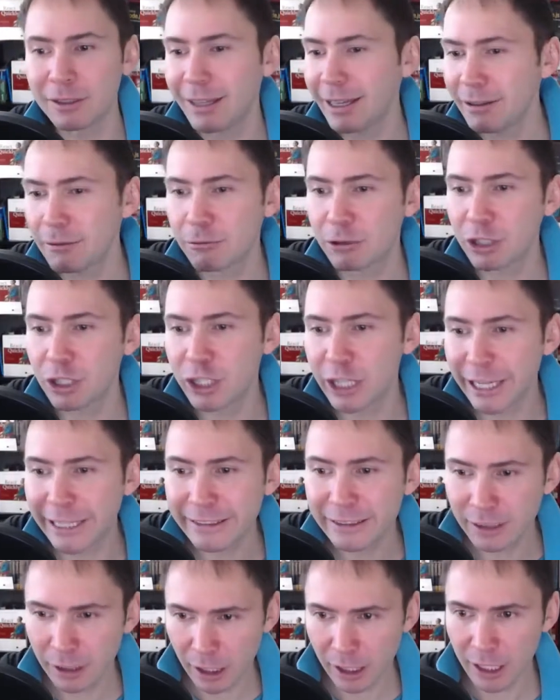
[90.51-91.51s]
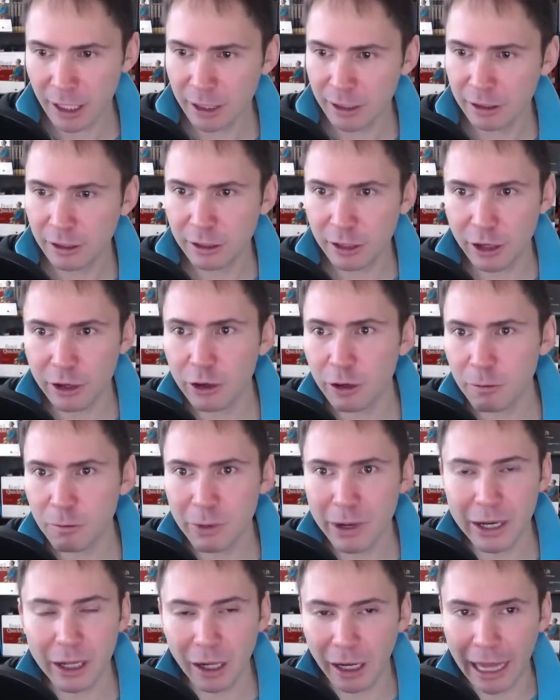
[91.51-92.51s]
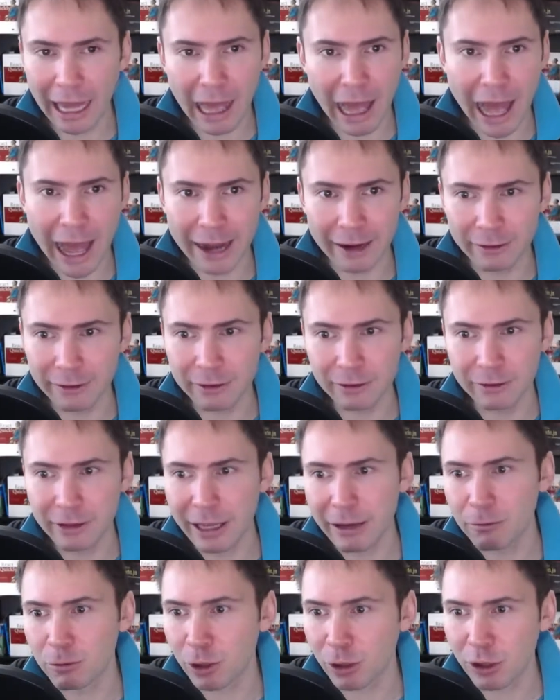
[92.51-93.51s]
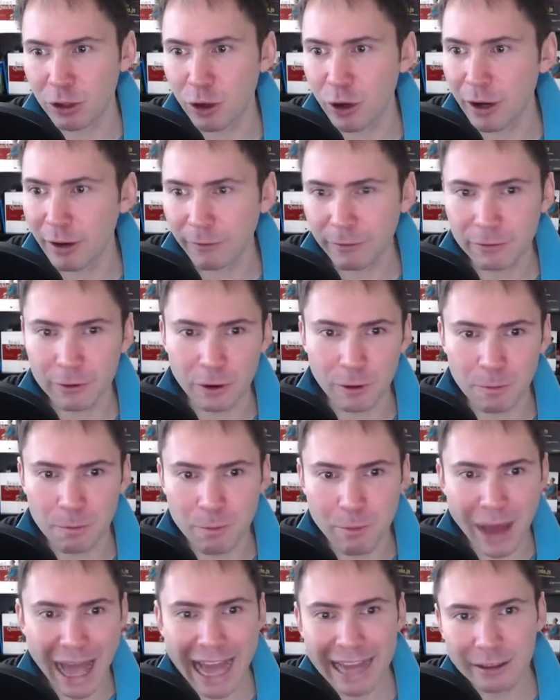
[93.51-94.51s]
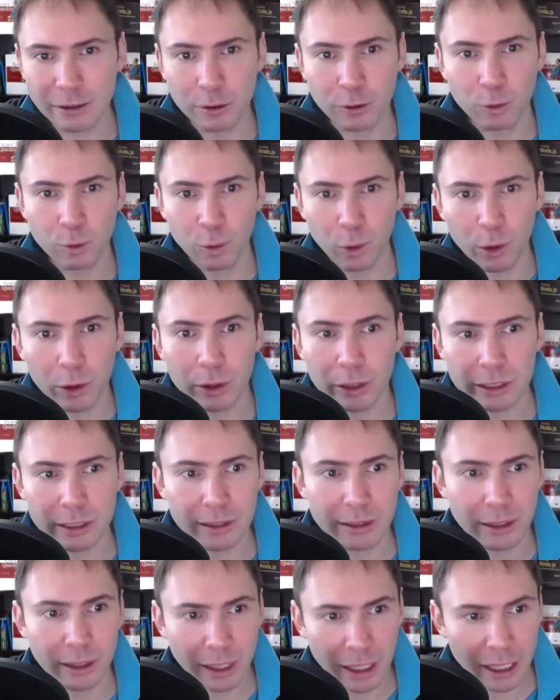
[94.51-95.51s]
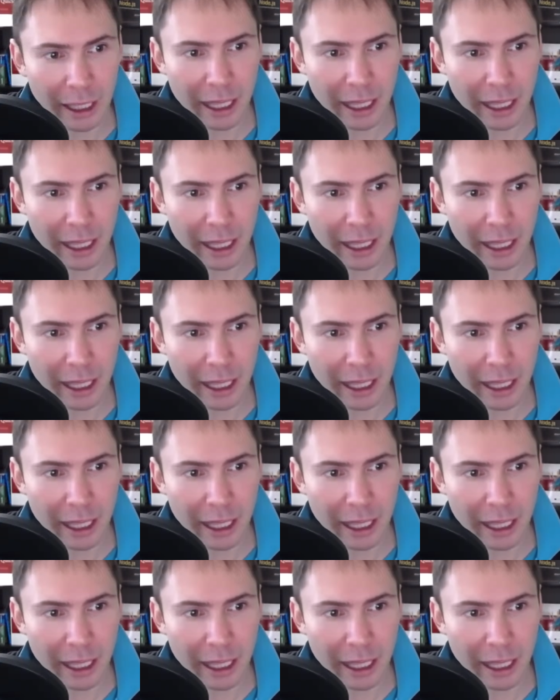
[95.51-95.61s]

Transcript: They were just terrible, and they were going from bad to worse.